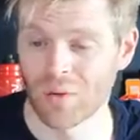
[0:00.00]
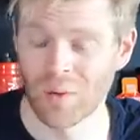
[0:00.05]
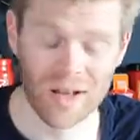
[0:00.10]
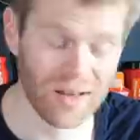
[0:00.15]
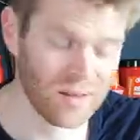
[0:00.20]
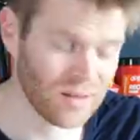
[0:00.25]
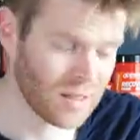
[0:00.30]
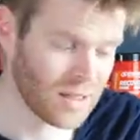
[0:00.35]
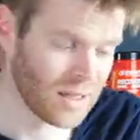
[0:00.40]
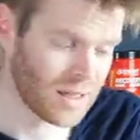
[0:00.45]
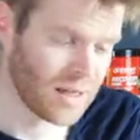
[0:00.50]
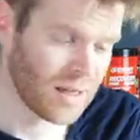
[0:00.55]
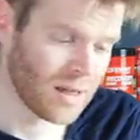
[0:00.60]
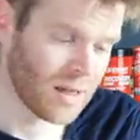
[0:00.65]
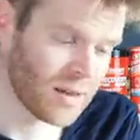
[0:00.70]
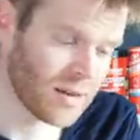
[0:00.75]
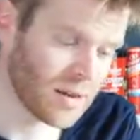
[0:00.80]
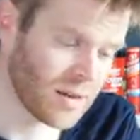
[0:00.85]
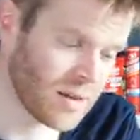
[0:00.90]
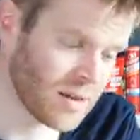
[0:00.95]
Well,
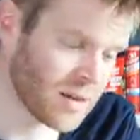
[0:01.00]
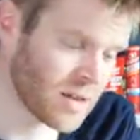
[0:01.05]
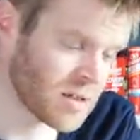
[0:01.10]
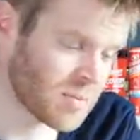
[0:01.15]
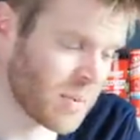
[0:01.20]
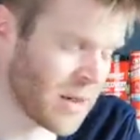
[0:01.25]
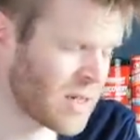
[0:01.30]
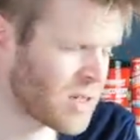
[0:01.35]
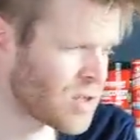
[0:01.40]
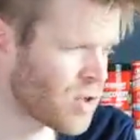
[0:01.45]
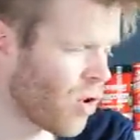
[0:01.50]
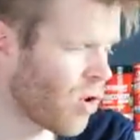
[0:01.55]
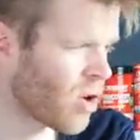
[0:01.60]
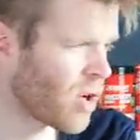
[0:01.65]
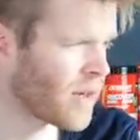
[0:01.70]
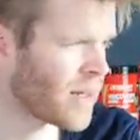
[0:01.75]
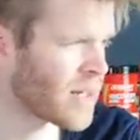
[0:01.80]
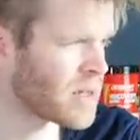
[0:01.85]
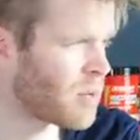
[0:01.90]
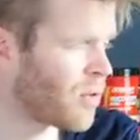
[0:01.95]
there's been
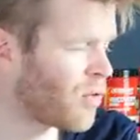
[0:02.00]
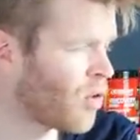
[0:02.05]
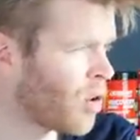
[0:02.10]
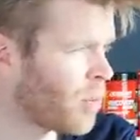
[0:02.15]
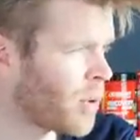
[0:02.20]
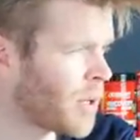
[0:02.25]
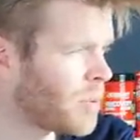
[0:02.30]
talk of this before.